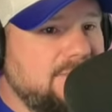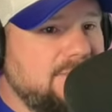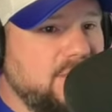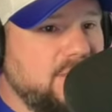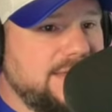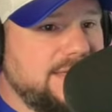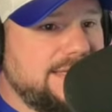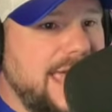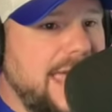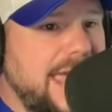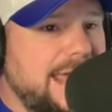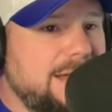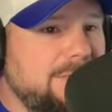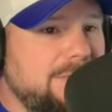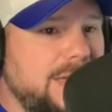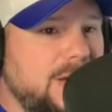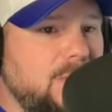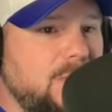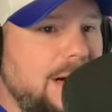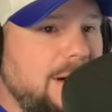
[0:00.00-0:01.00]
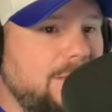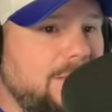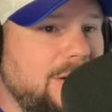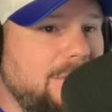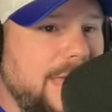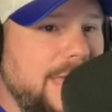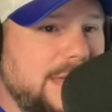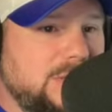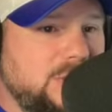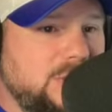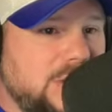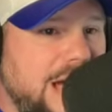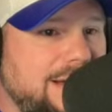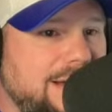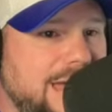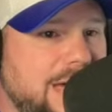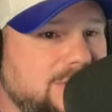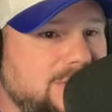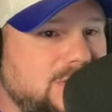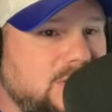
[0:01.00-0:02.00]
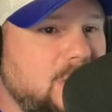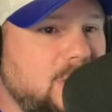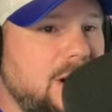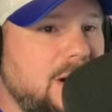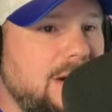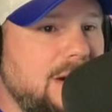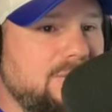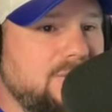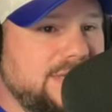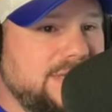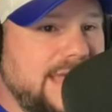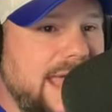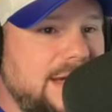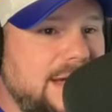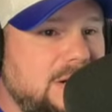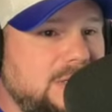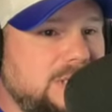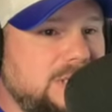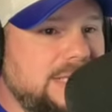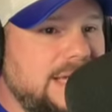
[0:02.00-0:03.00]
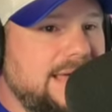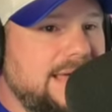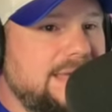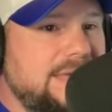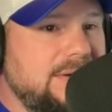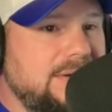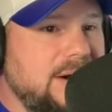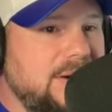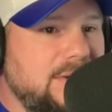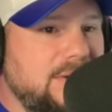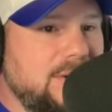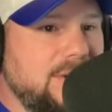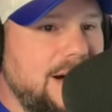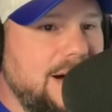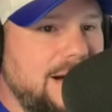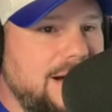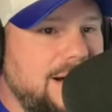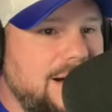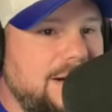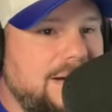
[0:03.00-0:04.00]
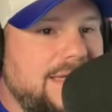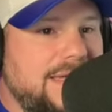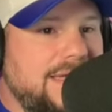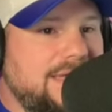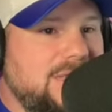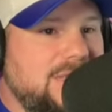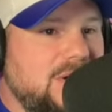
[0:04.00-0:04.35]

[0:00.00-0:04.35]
every day, and a big welcome and shout out to our everydayers. You know who you are.